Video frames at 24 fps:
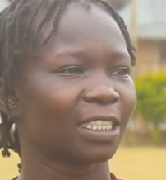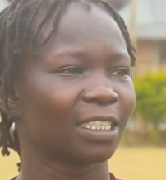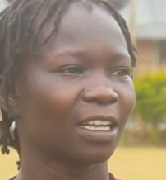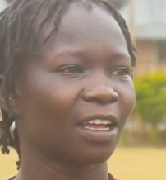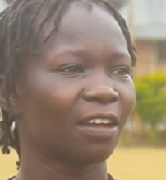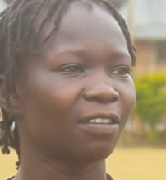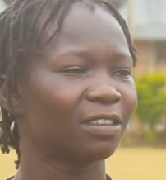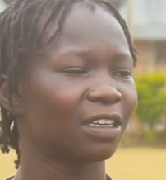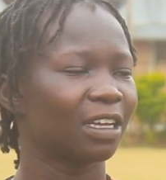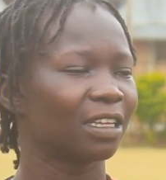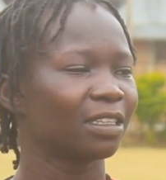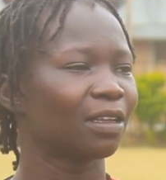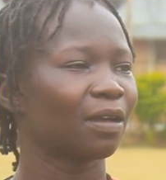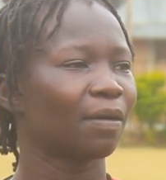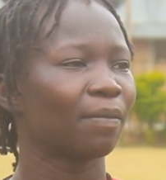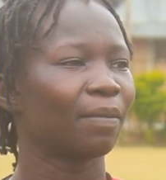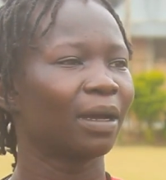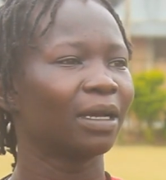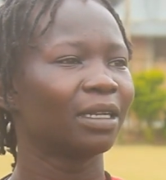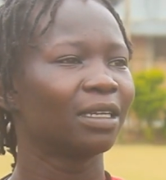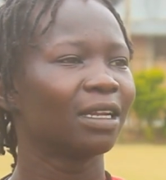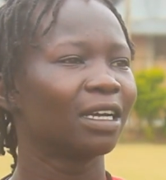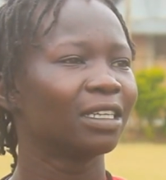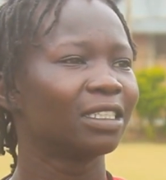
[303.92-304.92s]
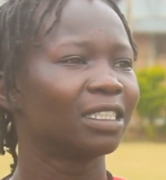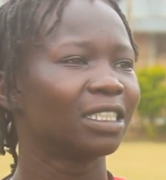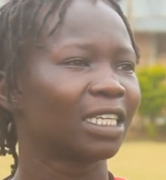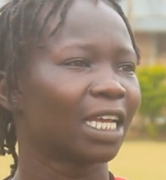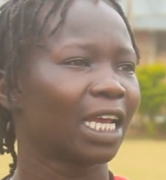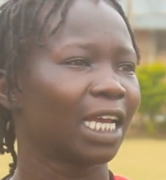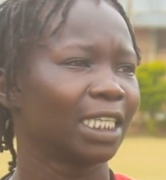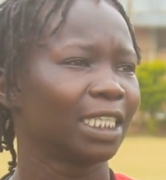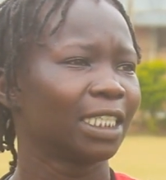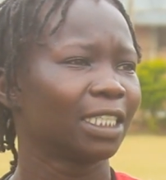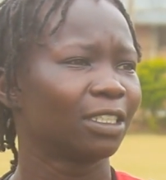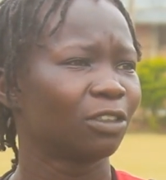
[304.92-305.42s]
After that, my dad
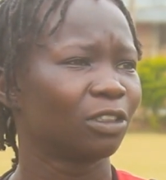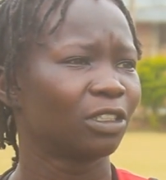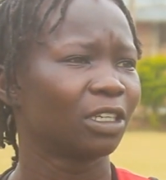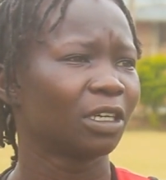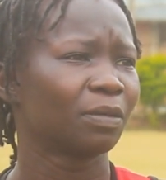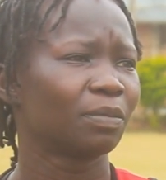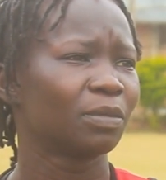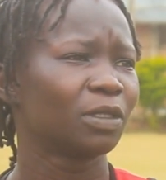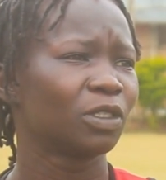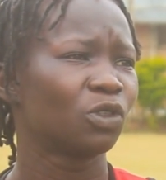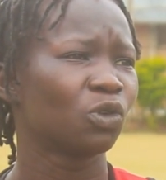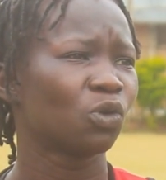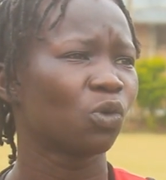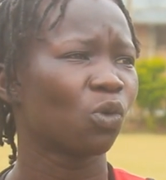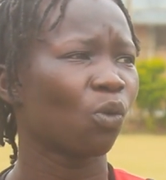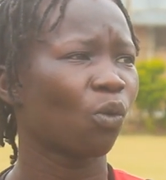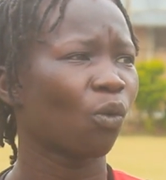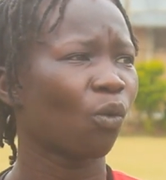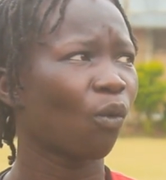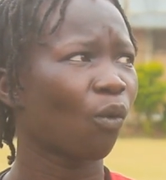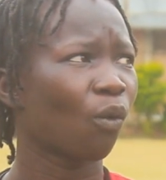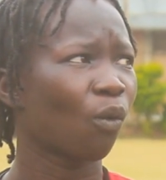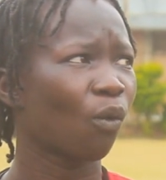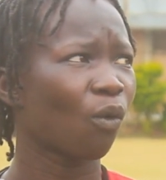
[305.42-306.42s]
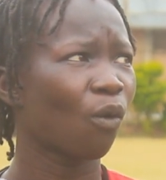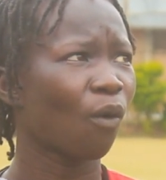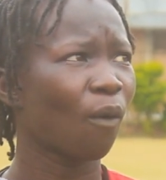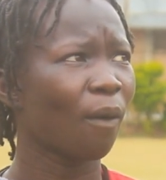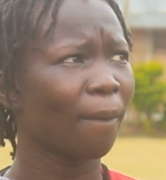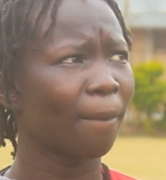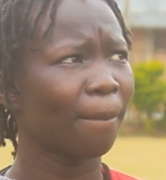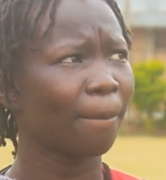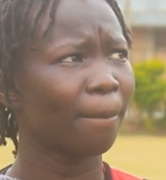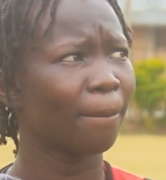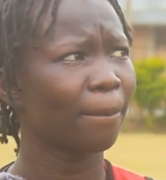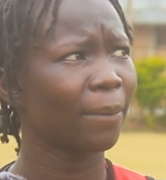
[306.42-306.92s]
decided to take me to
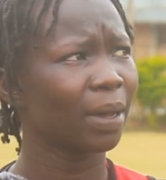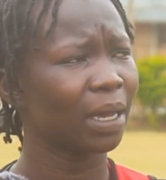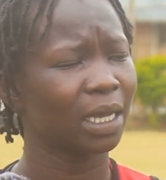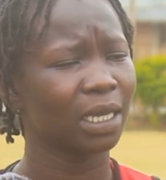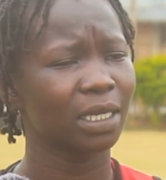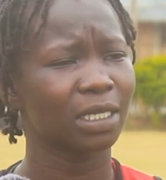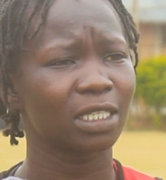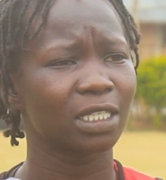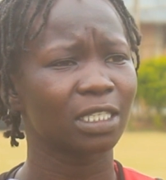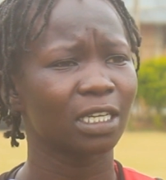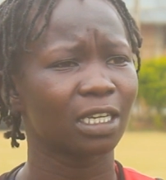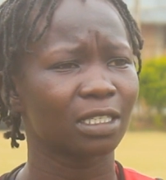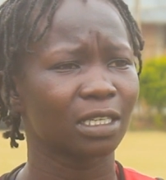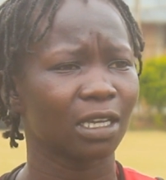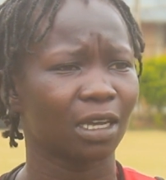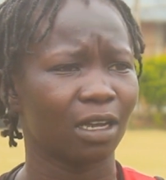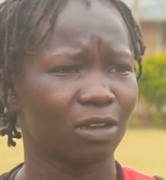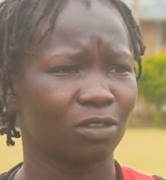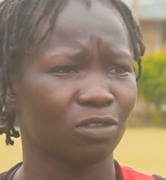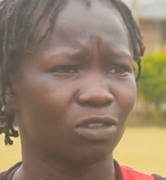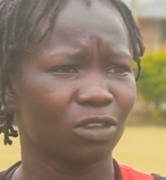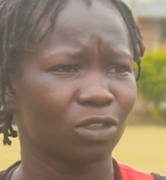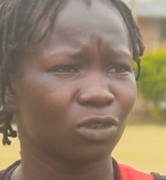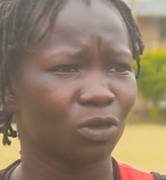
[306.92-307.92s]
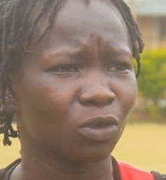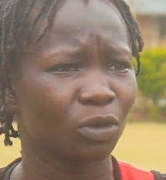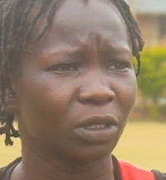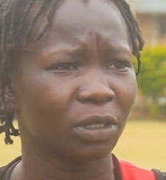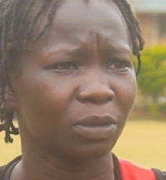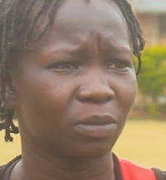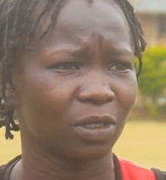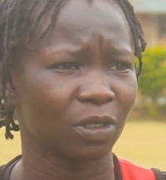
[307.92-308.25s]
Gombe. senior secondary school in